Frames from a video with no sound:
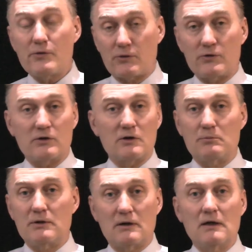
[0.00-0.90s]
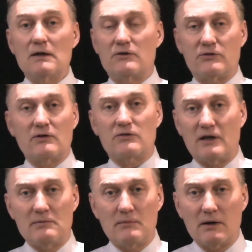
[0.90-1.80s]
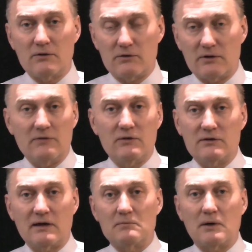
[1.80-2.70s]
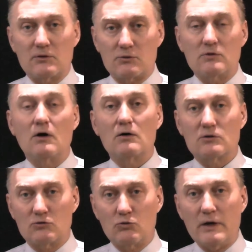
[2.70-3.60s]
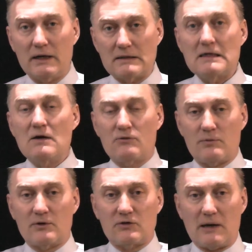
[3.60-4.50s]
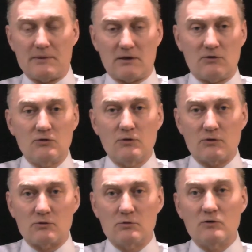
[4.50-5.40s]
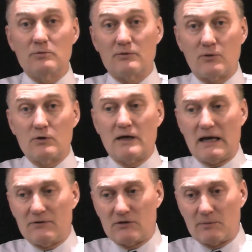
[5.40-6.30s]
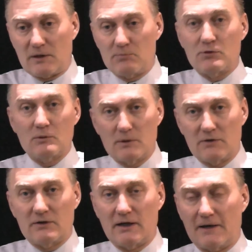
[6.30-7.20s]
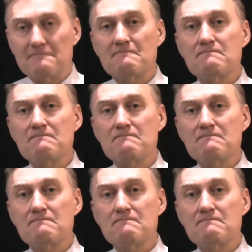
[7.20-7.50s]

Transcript: So there could be a 6-8 month, even 10-month or longer wait from the time that the tooth is removed before you have something permanent again.